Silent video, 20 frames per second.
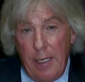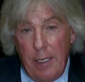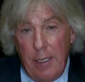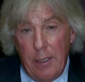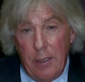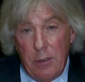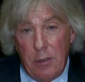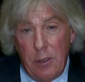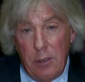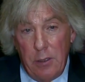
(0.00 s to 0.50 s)

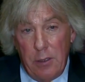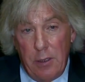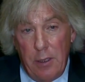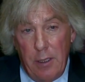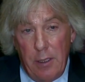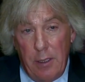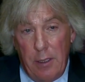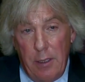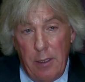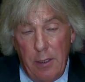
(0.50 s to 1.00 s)
following
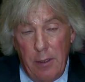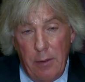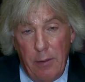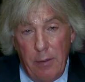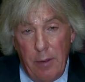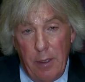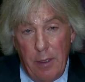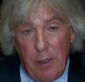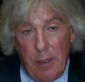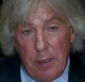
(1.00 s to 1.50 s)
a deadly
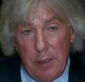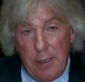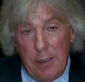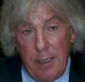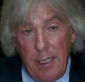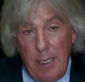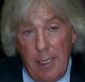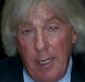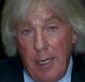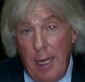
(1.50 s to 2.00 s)

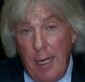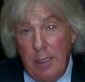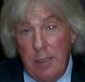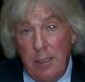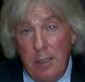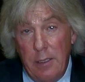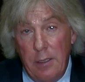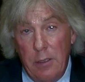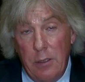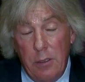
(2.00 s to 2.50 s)
ATV crash
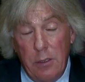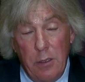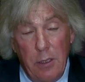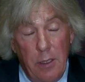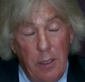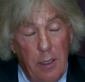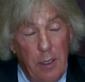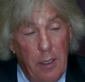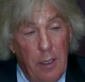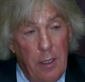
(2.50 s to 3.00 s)
in
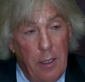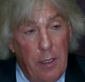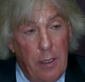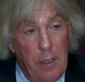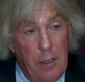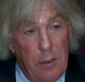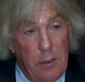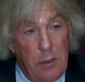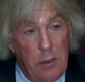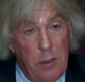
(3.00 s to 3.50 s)
Detroit.
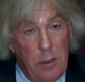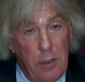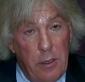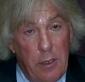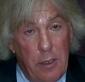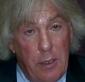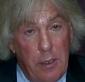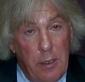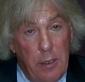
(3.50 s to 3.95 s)
Attorney Geoffrey